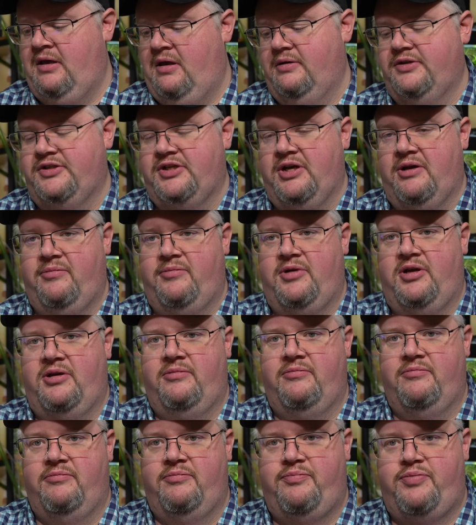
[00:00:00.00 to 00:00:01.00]
Some
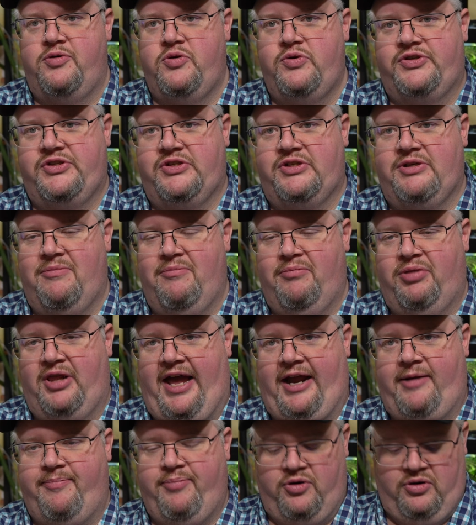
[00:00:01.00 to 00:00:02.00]
Boost
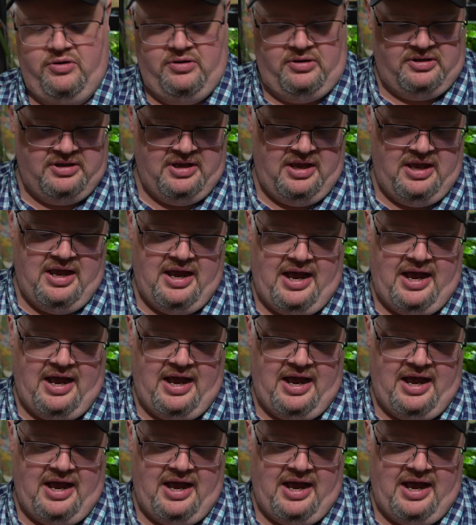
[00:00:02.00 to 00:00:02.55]
Black Pearl.